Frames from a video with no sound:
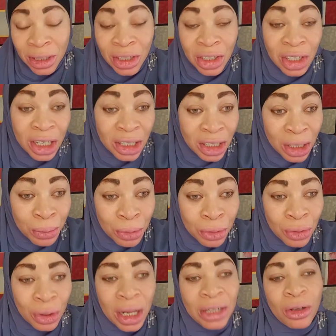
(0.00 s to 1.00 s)

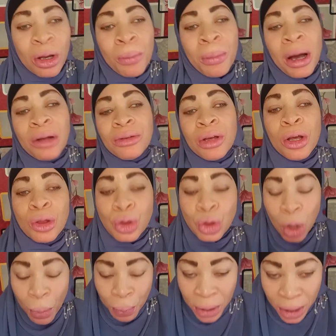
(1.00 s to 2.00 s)
injectables, let's talk about
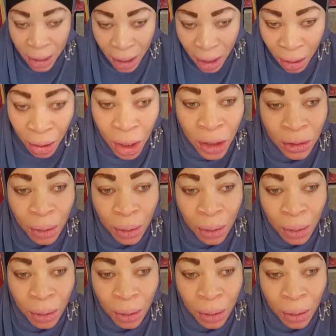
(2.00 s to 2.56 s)
topical.